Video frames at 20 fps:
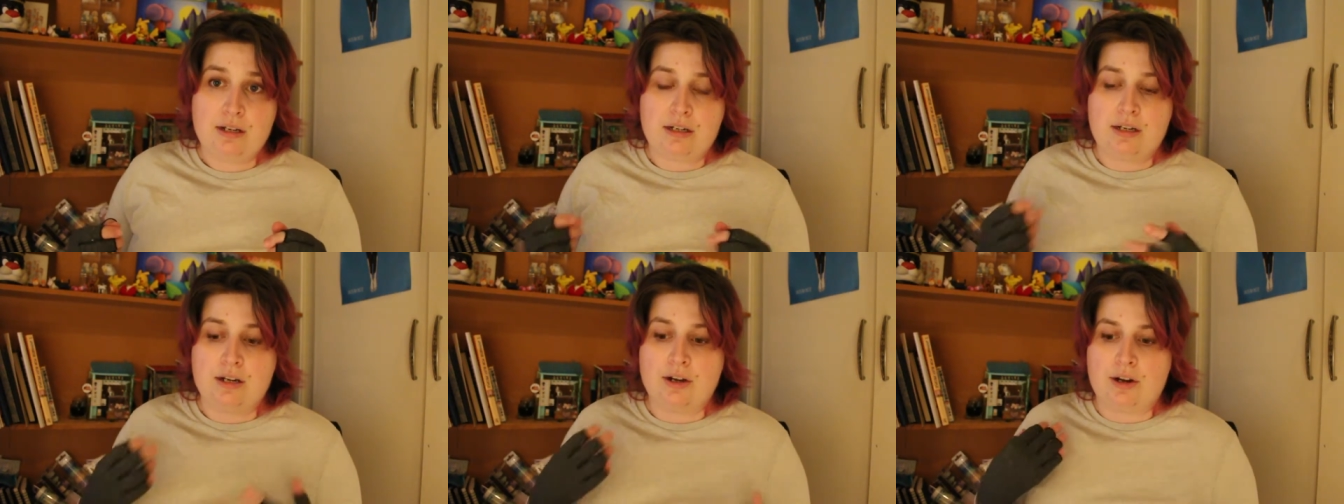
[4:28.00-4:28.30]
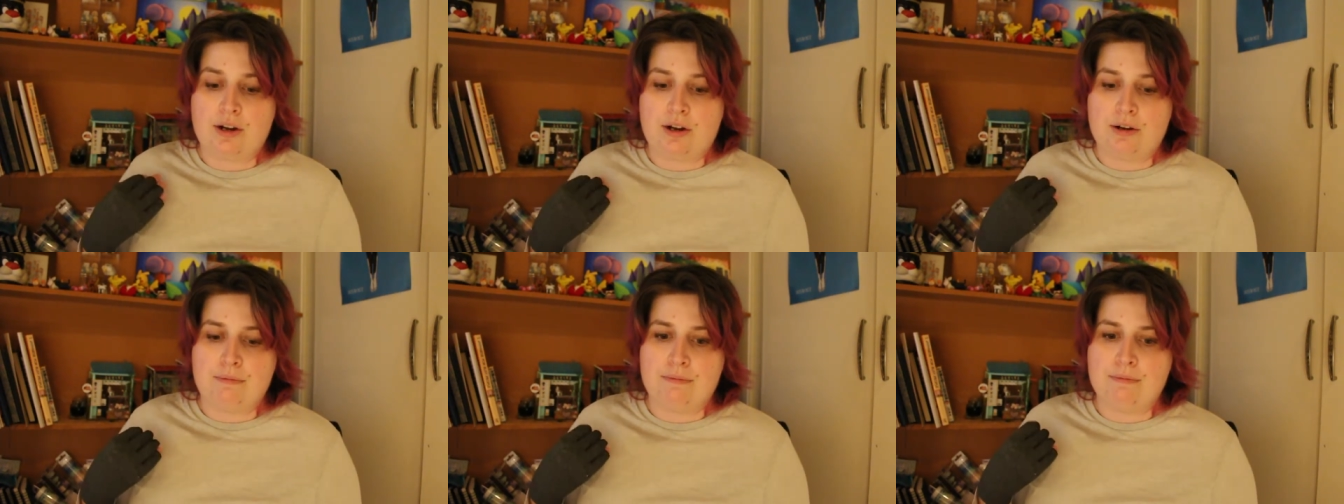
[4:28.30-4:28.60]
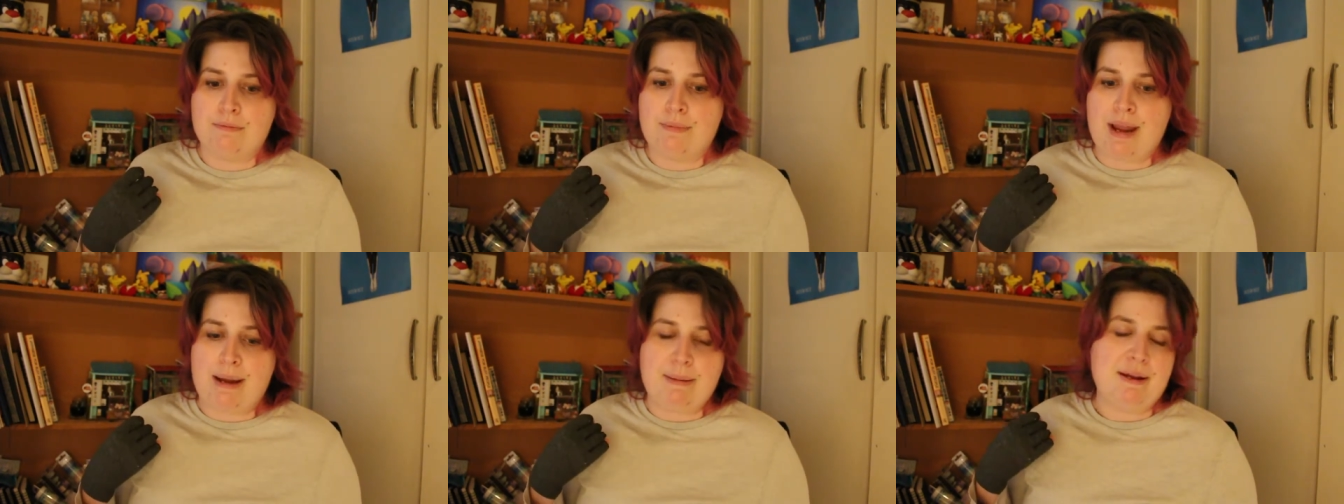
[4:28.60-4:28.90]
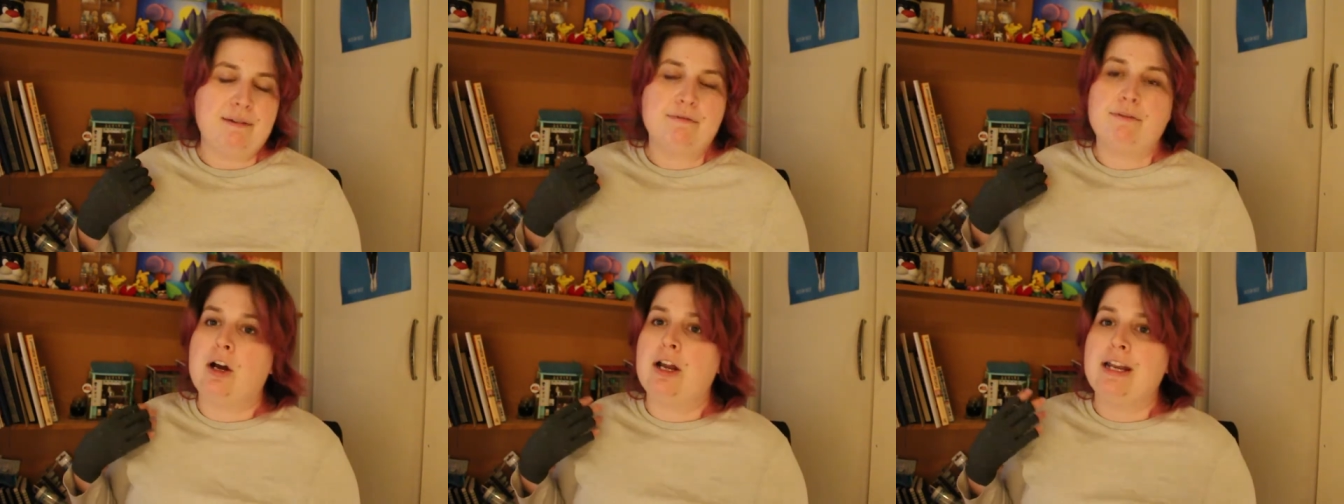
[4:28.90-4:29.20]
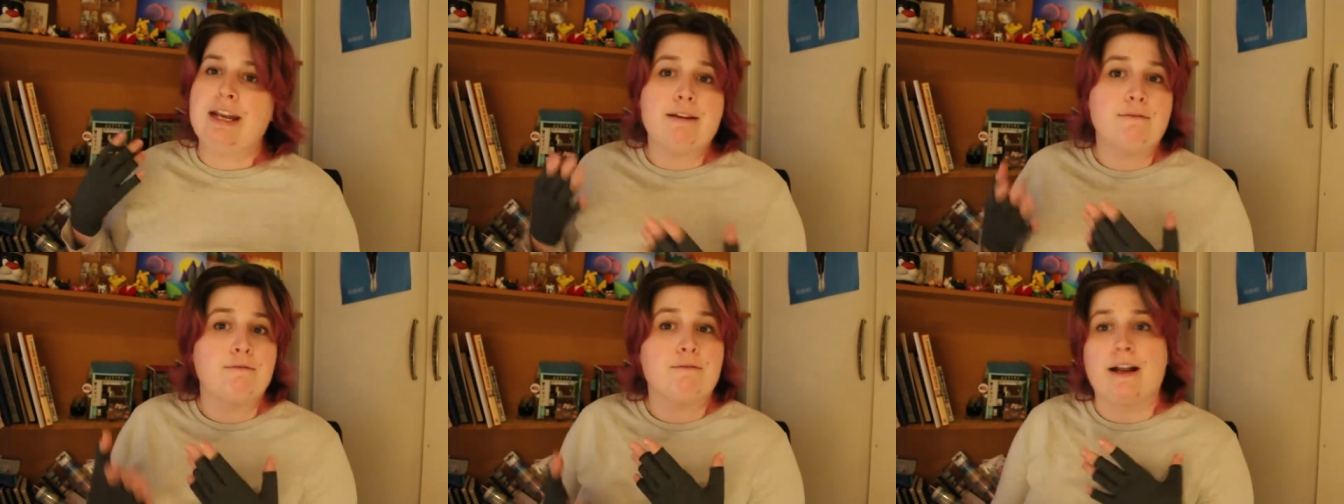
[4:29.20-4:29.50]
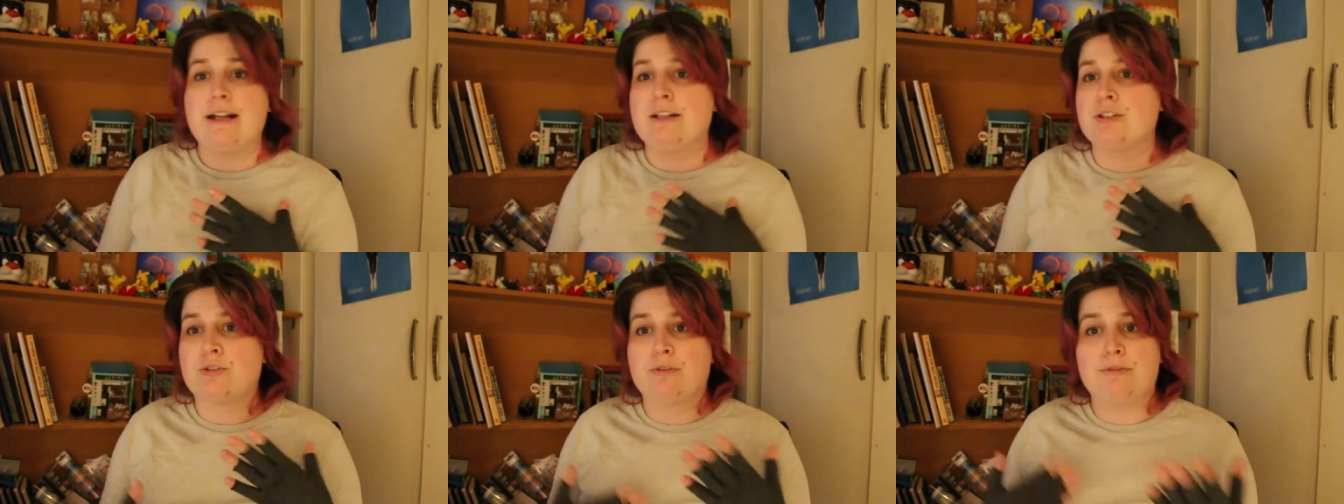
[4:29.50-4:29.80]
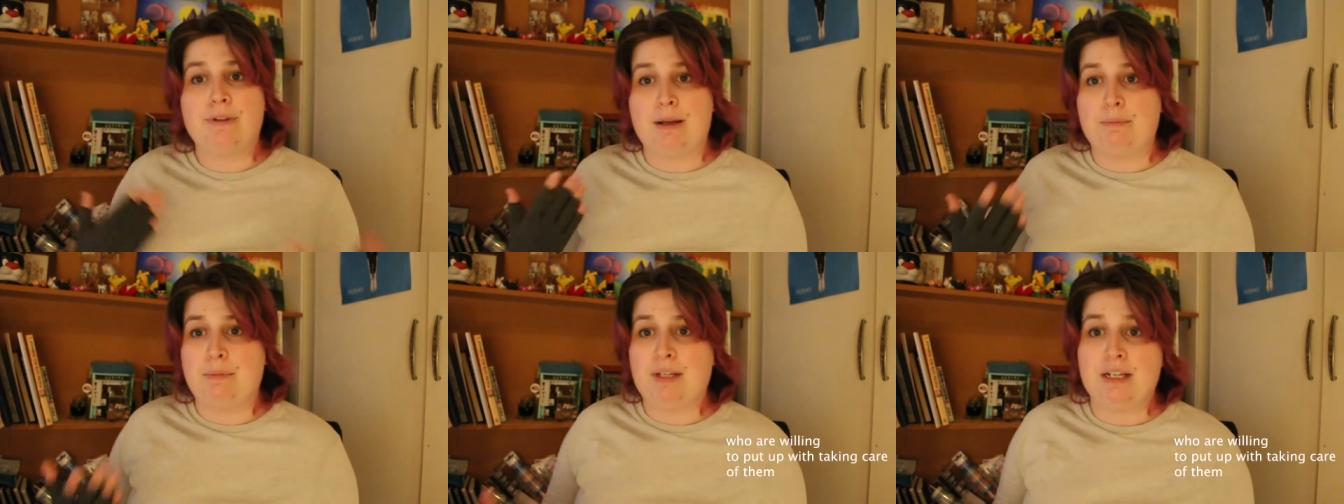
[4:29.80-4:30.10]
you know, maybe finding friends or
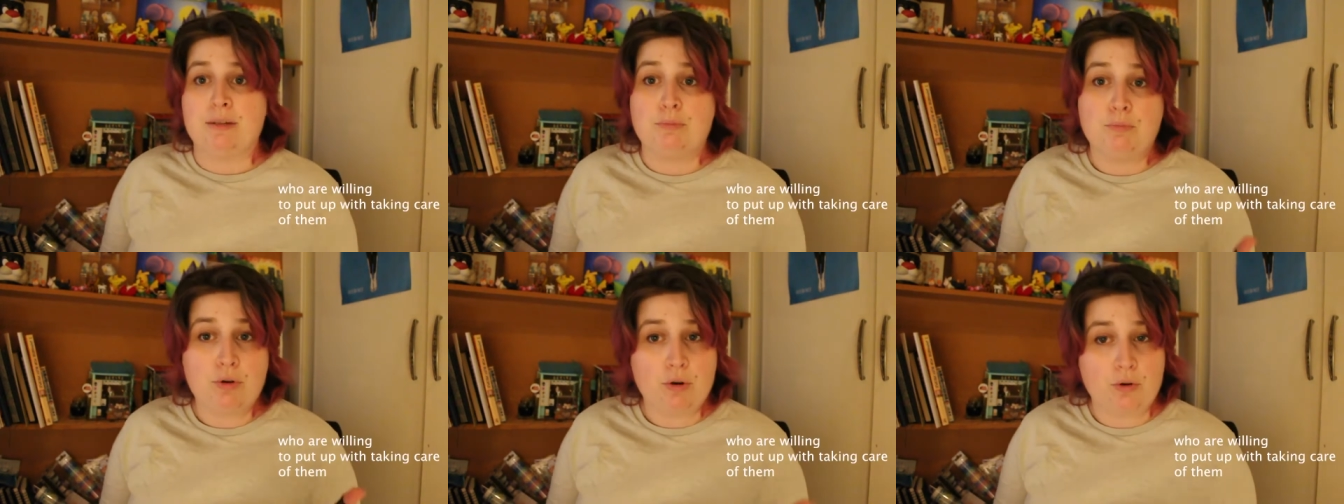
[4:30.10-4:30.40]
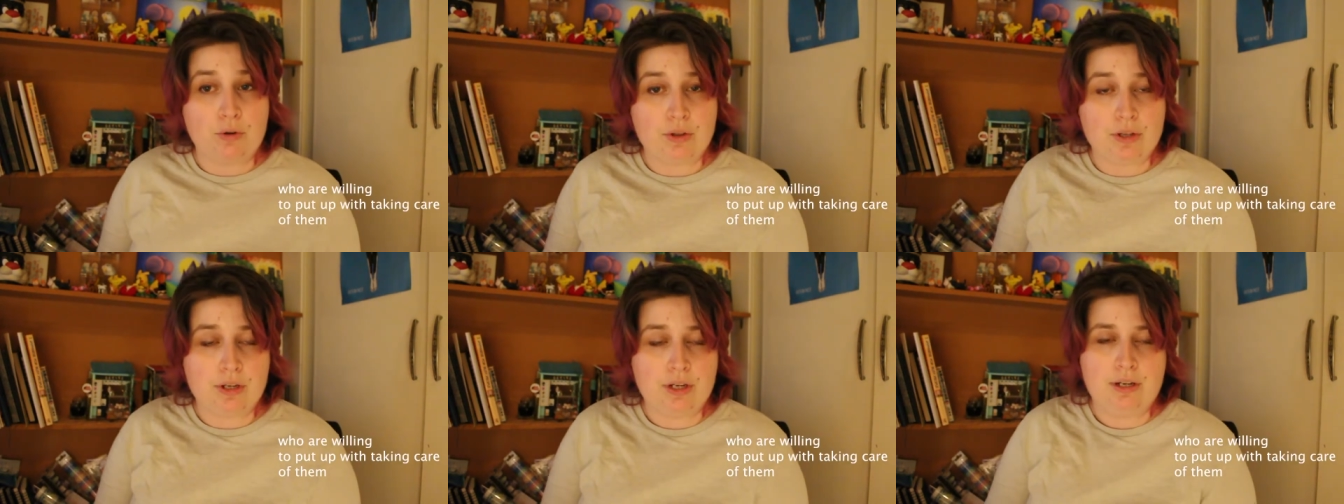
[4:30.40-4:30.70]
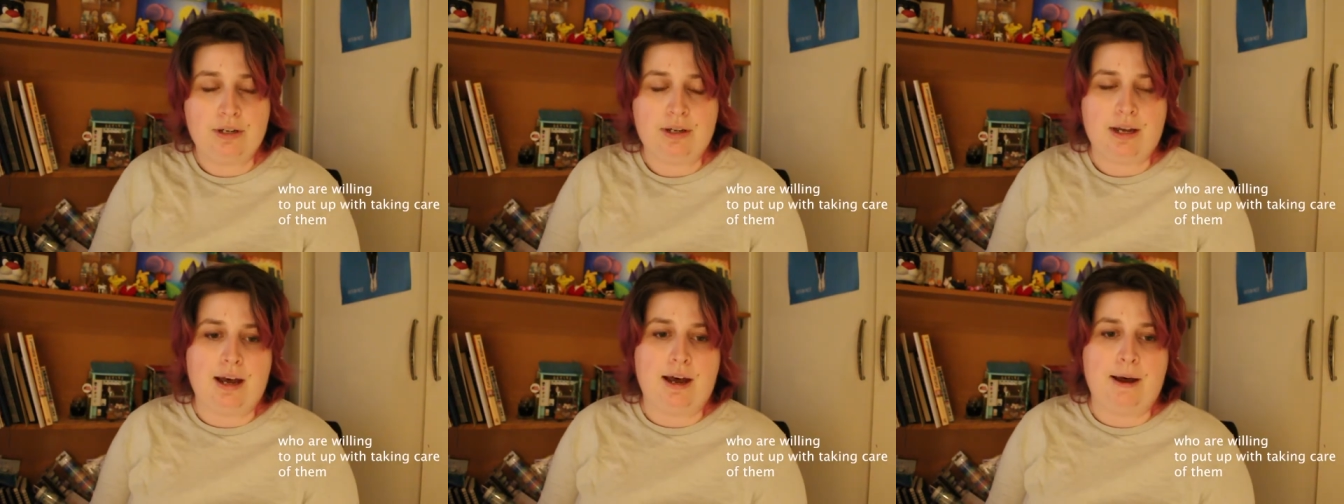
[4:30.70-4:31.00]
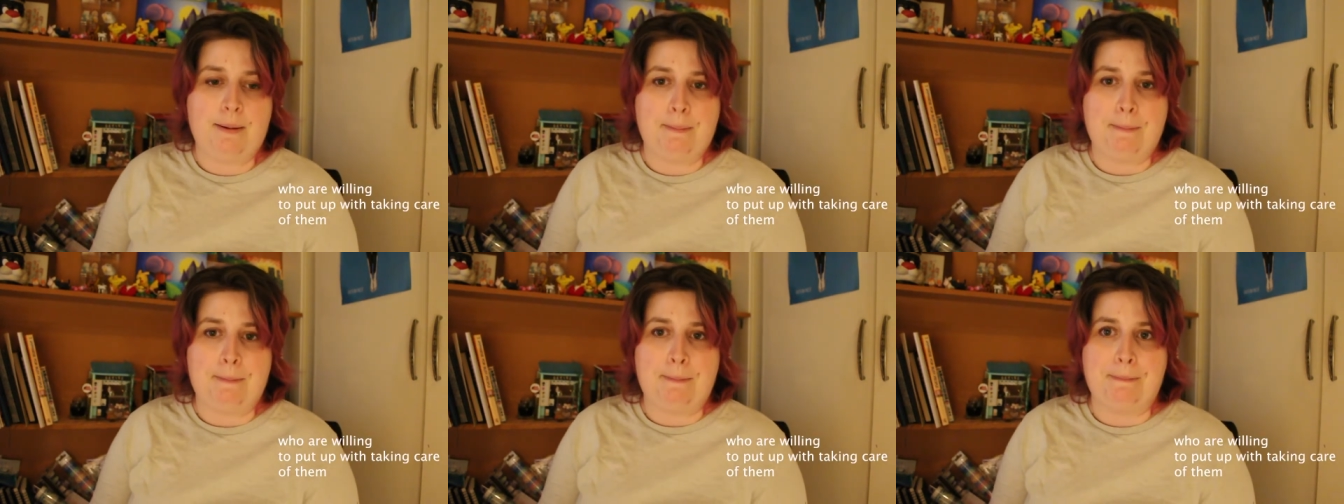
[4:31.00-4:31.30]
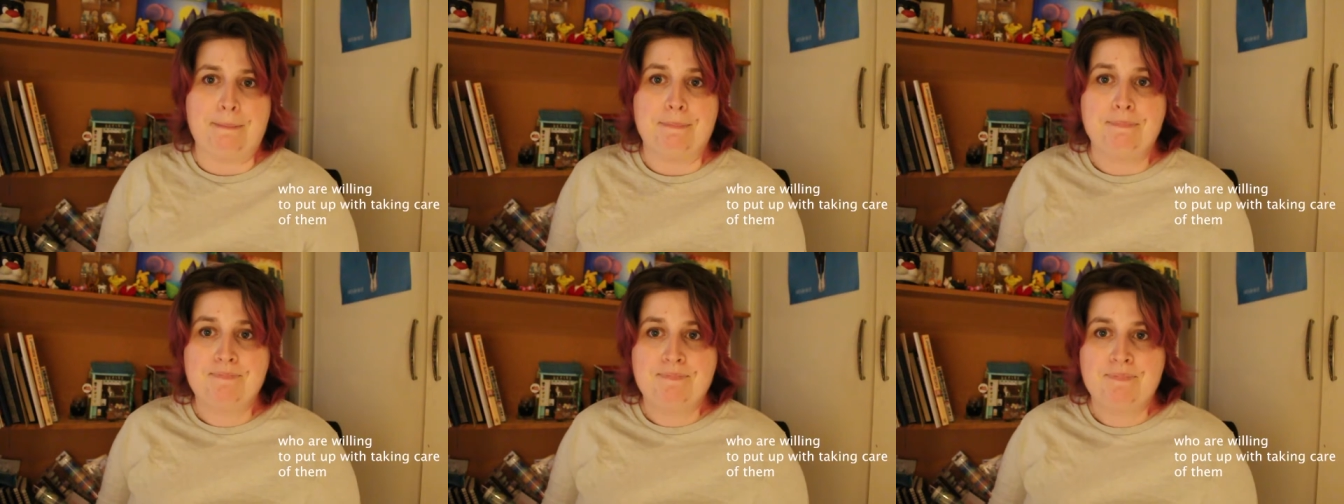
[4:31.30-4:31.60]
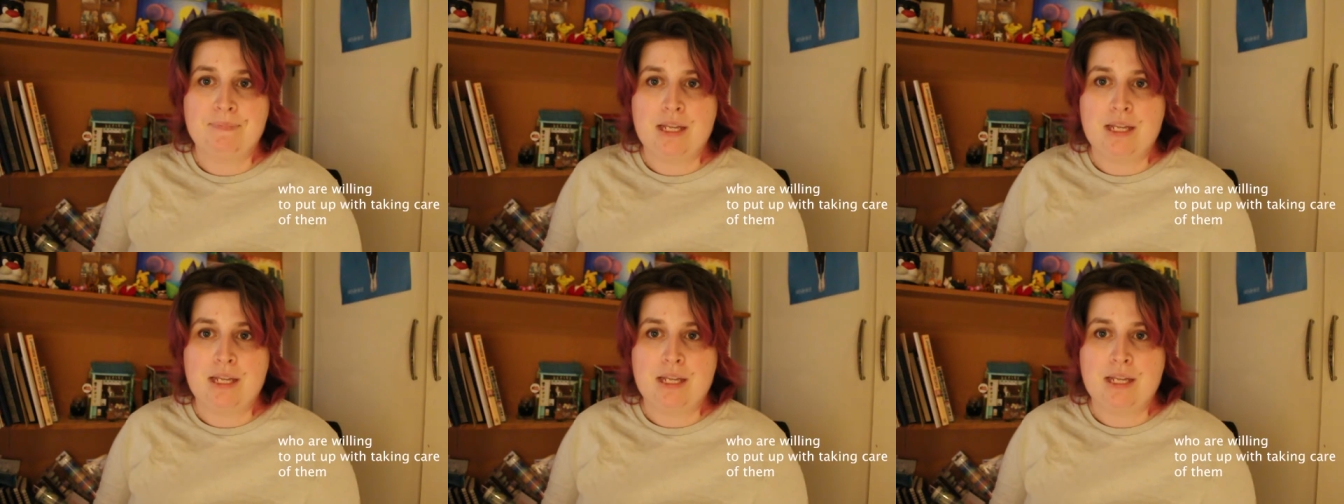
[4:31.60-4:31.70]
family to put, um,